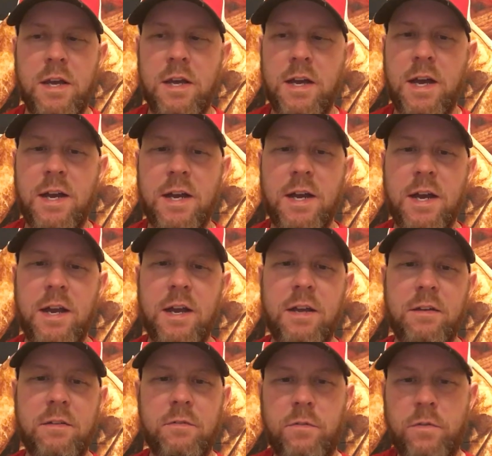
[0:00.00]
I
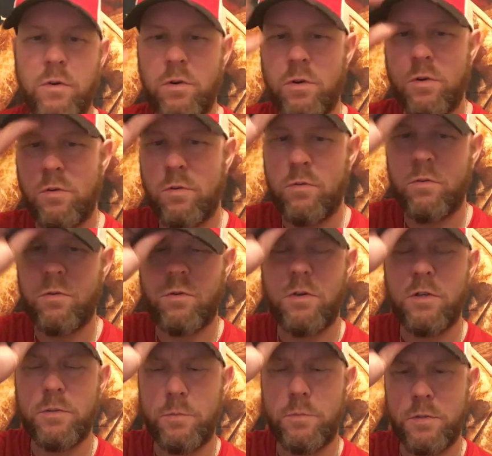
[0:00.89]
got for
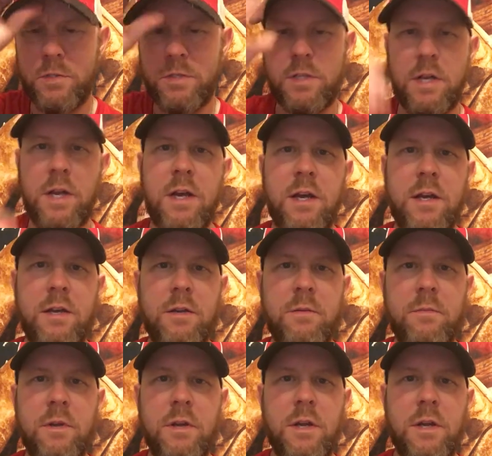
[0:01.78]
Christmas time